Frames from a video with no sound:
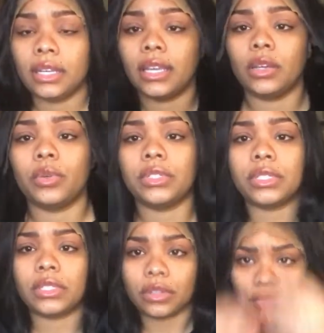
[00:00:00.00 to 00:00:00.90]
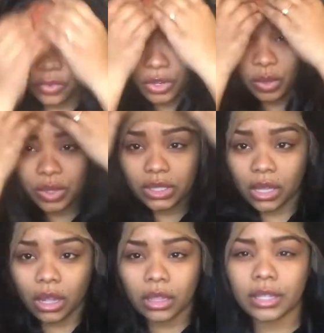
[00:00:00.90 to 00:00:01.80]
It was
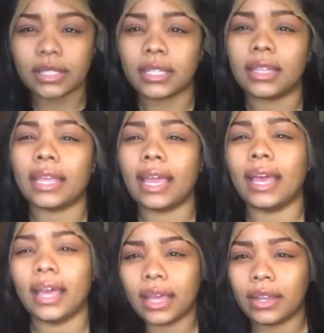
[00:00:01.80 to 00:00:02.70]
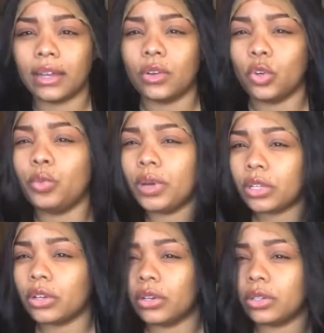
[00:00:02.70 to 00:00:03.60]
$41 and they had a coupon
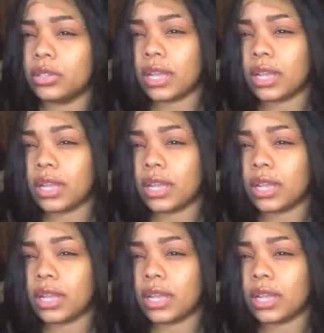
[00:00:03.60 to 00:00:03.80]
code.